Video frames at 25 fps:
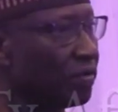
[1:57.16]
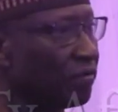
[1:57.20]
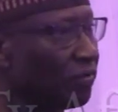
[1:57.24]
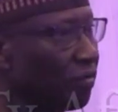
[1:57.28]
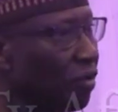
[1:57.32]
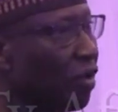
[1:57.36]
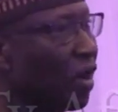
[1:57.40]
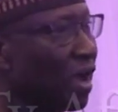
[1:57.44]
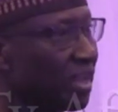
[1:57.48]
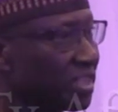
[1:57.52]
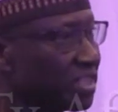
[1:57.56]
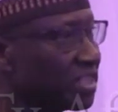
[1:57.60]

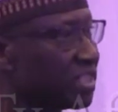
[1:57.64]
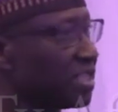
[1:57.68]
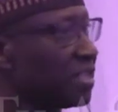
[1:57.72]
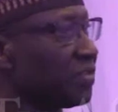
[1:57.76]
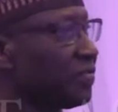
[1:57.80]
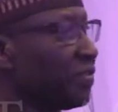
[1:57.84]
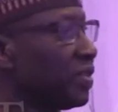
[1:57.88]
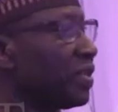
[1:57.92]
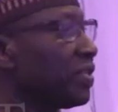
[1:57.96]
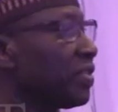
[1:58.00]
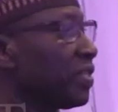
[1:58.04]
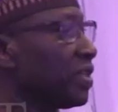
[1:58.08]
for
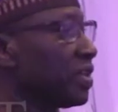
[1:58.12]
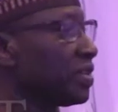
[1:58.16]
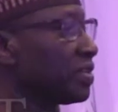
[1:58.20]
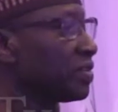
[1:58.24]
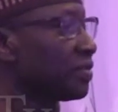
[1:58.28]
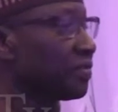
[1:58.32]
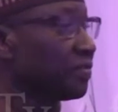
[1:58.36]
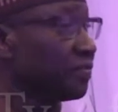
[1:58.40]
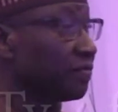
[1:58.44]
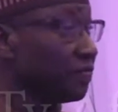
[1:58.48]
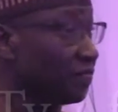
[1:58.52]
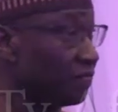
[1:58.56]
achieving
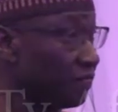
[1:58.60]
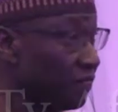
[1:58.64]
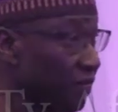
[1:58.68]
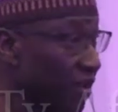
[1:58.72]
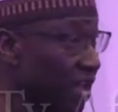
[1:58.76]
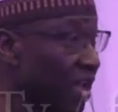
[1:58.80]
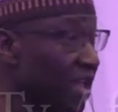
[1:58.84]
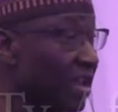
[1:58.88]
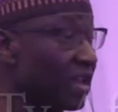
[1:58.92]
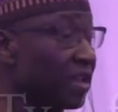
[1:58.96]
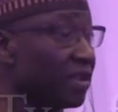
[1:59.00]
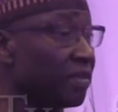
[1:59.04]
these
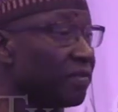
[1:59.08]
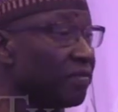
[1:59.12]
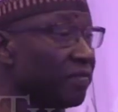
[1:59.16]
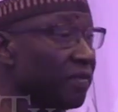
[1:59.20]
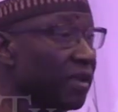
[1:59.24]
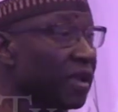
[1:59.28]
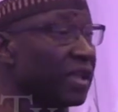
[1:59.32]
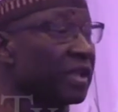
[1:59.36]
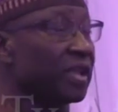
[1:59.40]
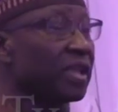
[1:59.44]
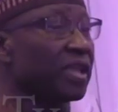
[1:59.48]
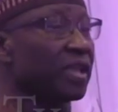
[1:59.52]
very,
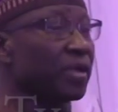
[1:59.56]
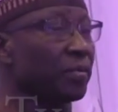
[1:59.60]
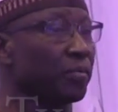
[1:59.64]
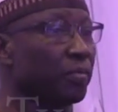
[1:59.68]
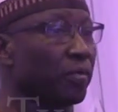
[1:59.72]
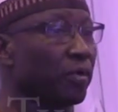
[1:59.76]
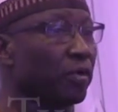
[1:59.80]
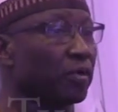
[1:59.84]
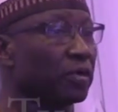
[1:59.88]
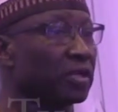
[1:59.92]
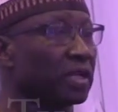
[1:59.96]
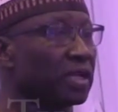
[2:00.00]
very
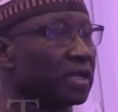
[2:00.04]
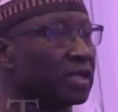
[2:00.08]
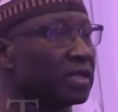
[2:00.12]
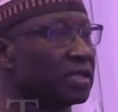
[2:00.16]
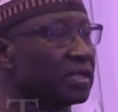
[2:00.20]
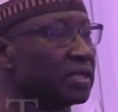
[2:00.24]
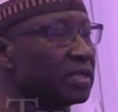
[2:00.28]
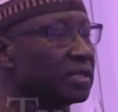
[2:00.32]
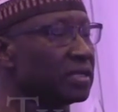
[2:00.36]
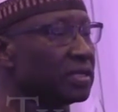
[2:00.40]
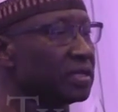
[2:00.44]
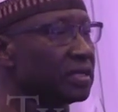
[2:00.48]
important
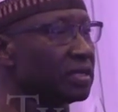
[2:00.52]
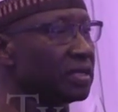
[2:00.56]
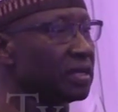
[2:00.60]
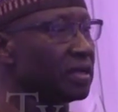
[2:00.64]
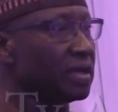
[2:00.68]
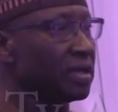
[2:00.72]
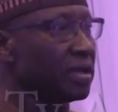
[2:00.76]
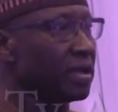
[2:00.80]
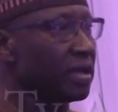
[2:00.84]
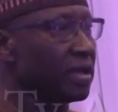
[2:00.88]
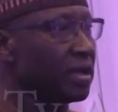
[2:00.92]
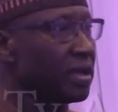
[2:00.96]

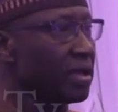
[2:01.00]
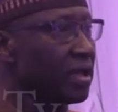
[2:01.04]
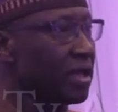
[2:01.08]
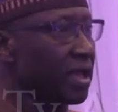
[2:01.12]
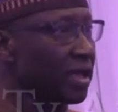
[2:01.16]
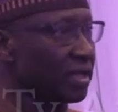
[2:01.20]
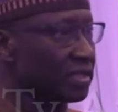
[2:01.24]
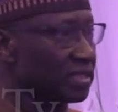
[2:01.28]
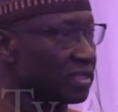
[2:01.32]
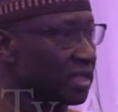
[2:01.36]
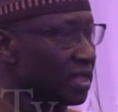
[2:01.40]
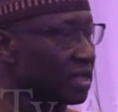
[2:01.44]

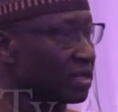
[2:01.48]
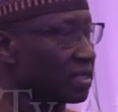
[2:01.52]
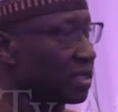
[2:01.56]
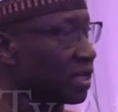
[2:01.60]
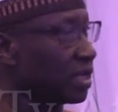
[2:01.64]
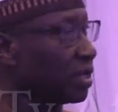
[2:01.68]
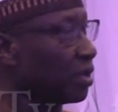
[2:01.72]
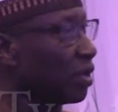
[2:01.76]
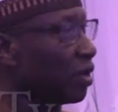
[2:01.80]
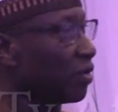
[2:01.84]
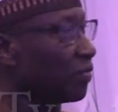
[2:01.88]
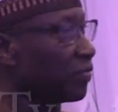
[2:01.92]

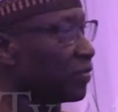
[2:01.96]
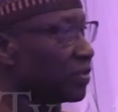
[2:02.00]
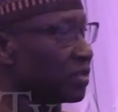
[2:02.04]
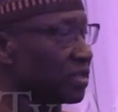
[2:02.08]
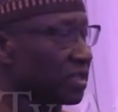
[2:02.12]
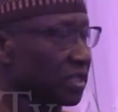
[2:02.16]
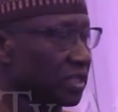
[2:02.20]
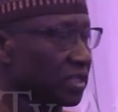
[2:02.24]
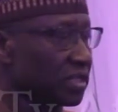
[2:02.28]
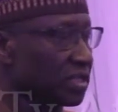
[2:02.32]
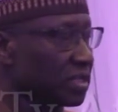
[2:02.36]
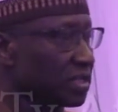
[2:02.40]
exalted
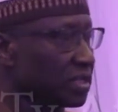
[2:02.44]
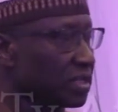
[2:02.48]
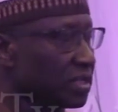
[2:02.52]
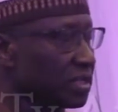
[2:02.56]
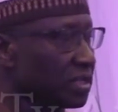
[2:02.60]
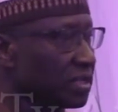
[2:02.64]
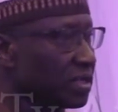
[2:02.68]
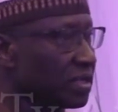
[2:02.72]
offices